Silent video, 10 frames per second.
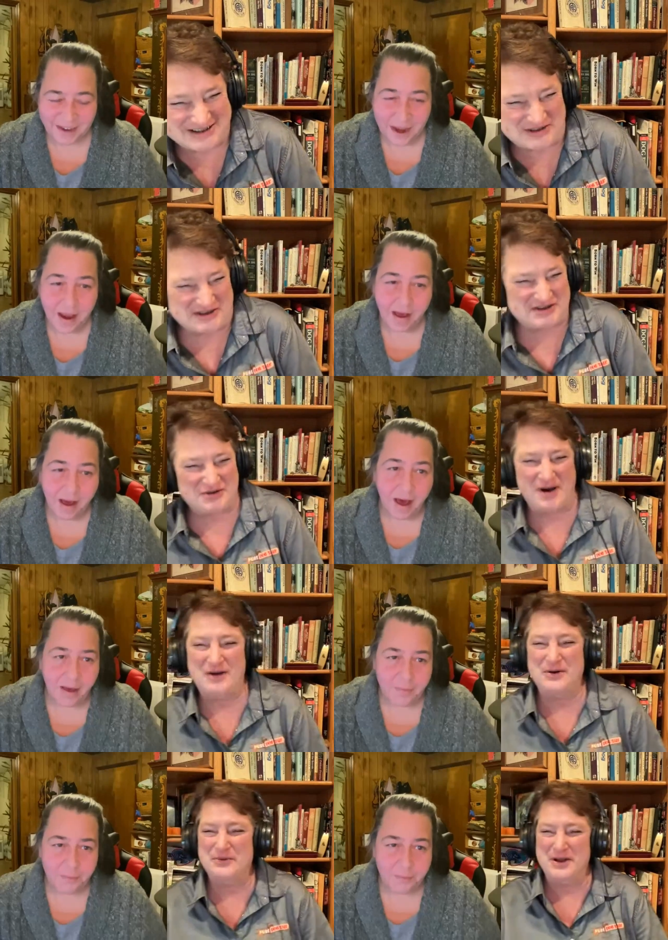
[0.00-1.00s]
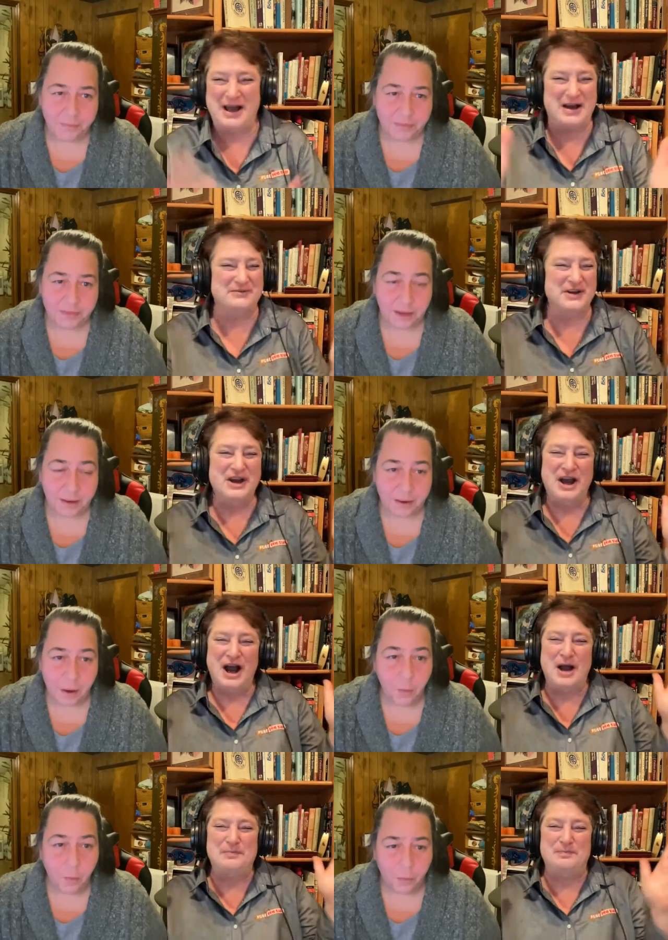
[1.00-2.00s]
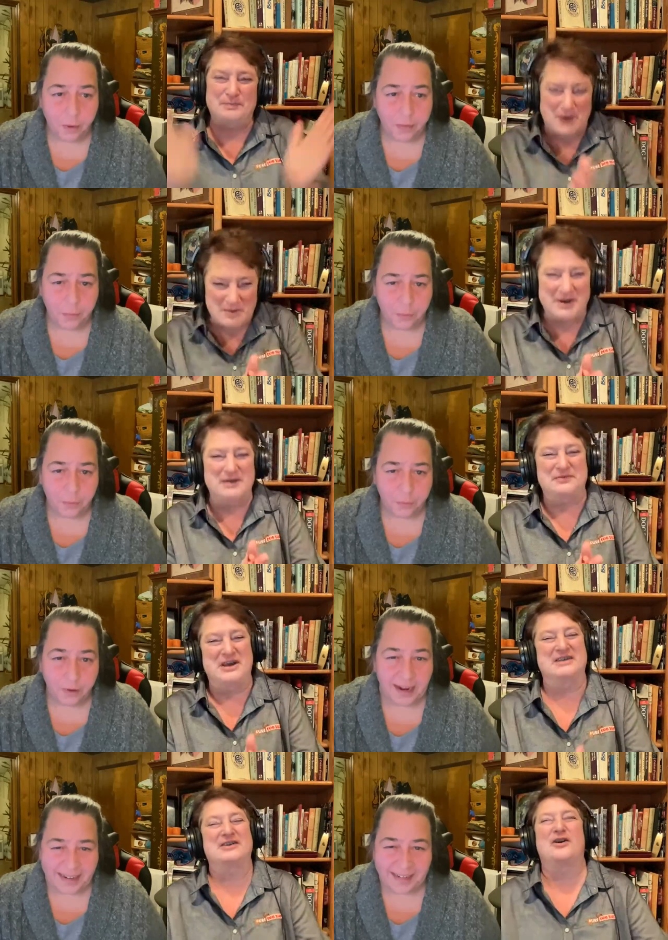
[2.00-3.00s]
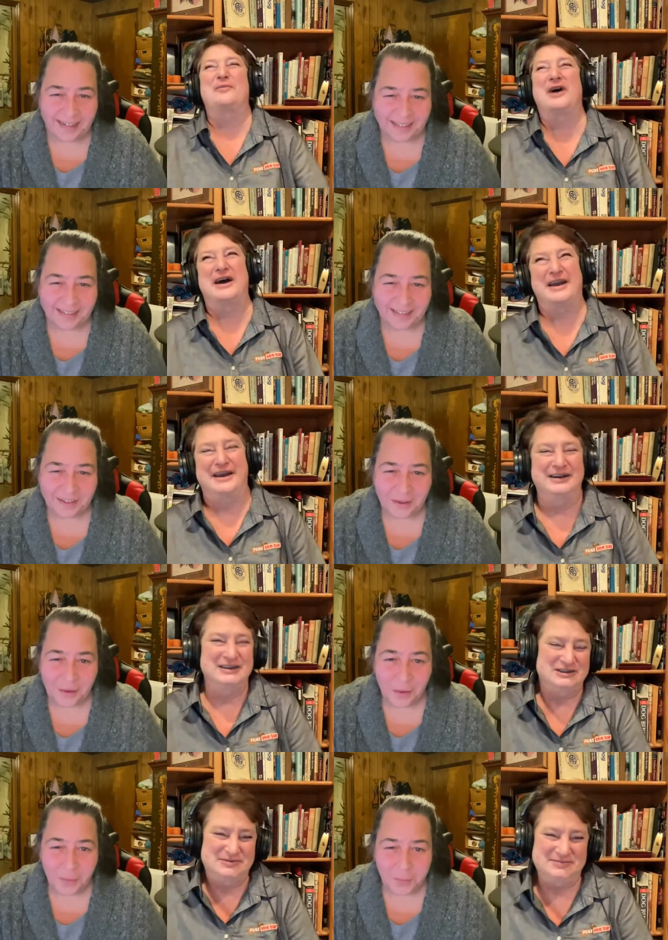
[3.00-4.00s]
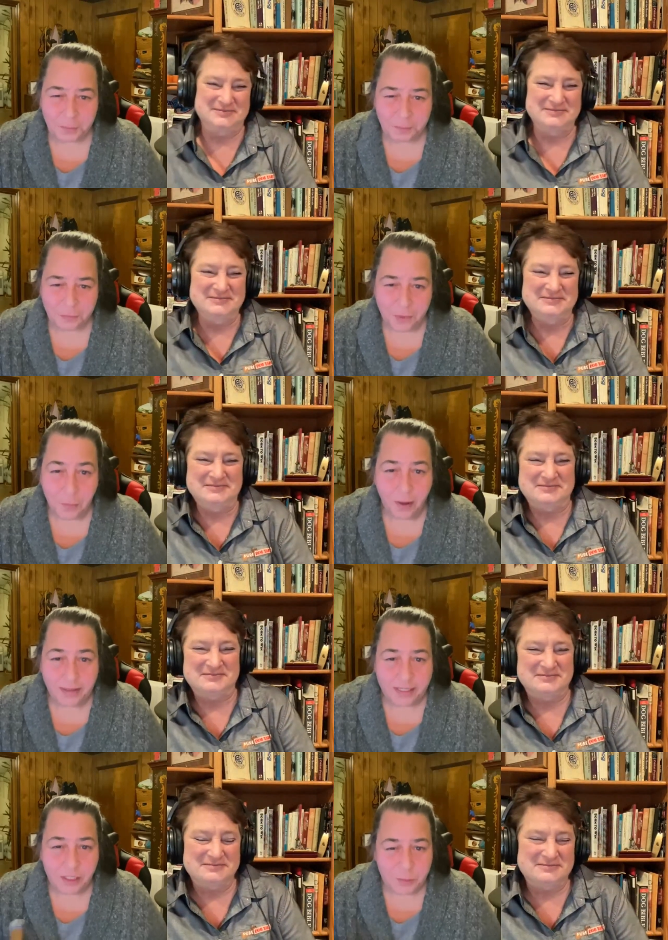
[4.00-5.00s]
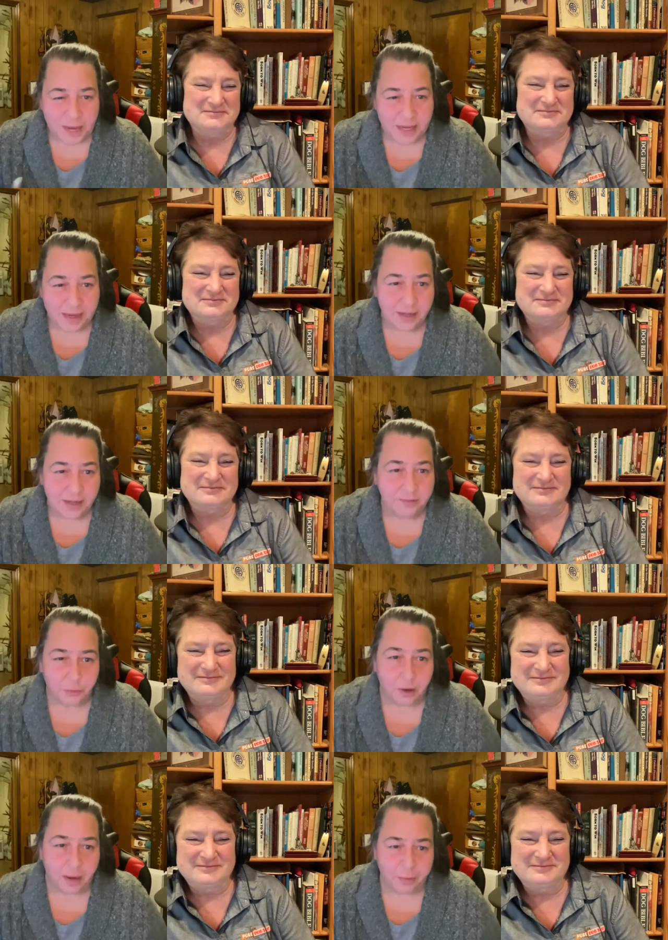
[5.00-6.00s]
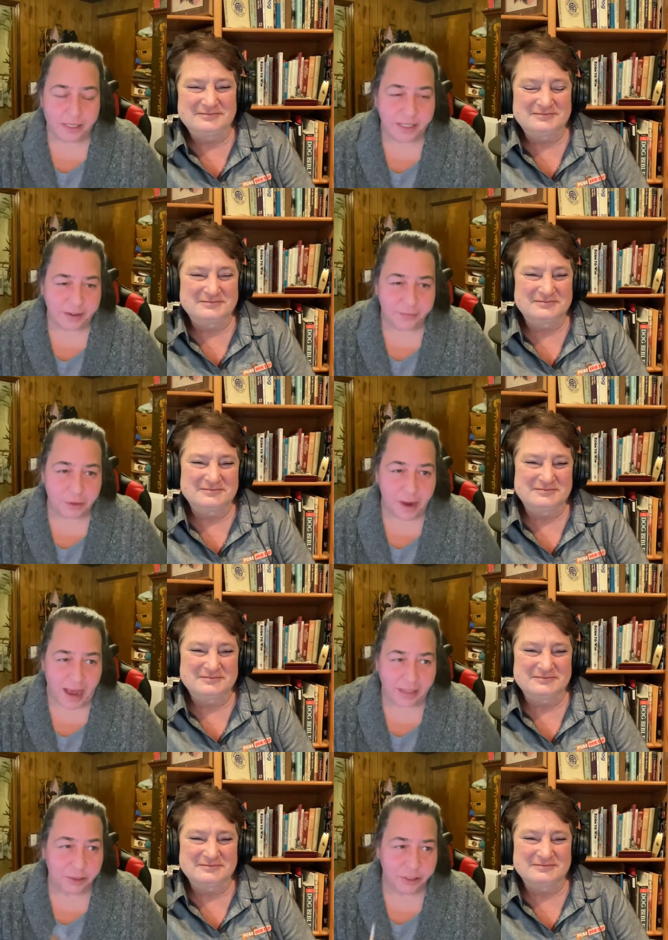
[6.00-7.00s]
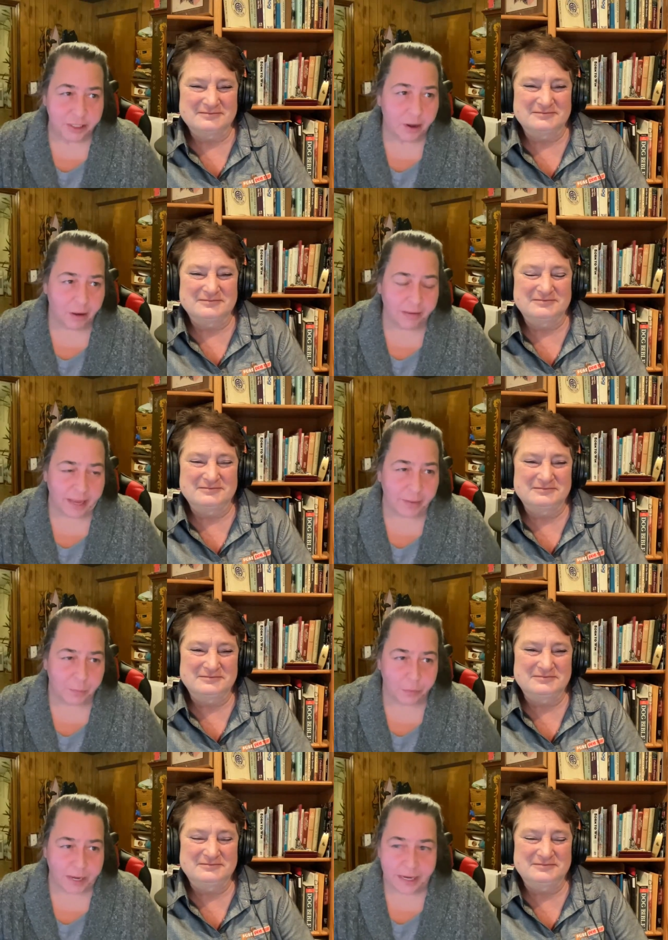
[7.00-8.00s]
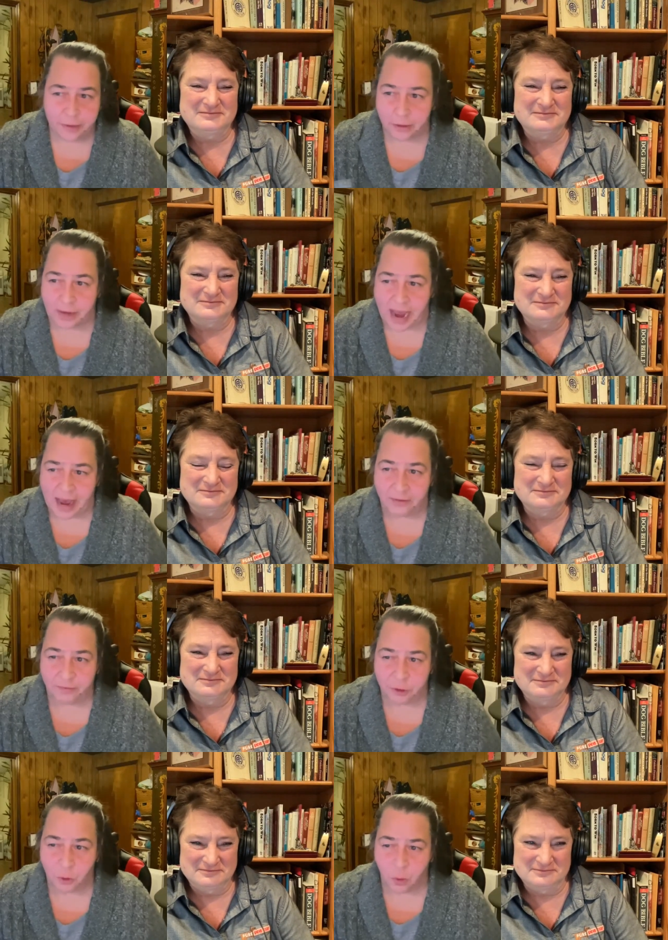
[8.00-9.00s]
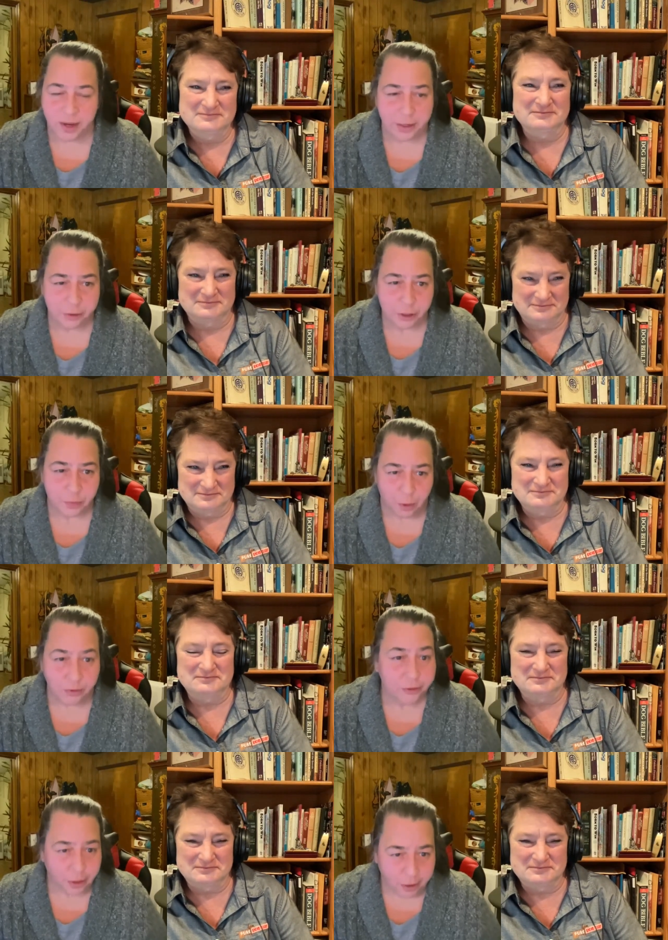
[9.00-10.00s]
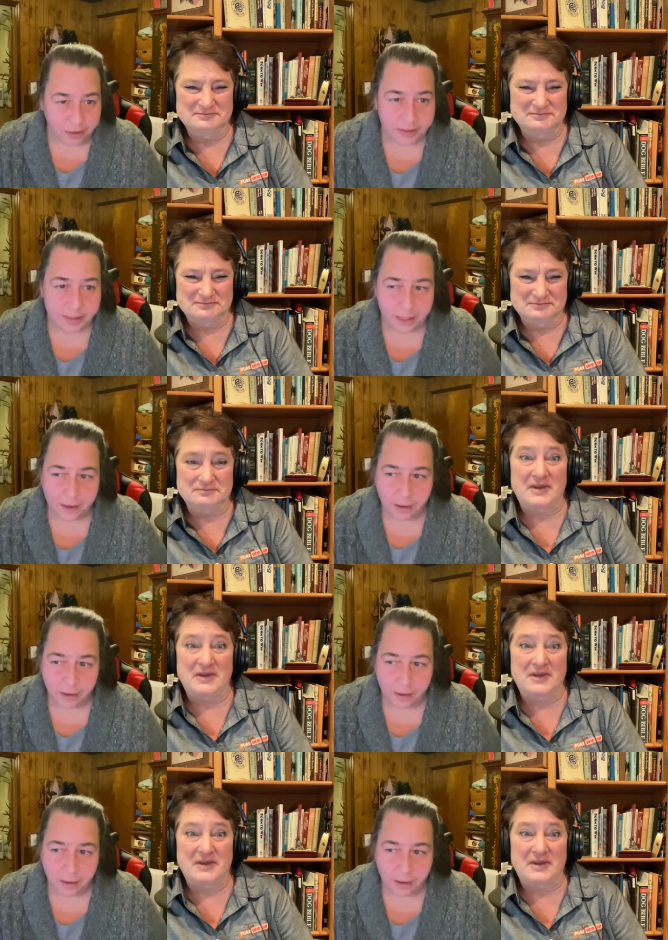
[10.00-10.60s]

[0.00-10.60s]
Speaker 1: so the chihuahua um, will have a permanent place to go potty.
Speaker 2: Well, and speaking of chihuahuas, if you actually are uh, like breed or have toy or small dogs,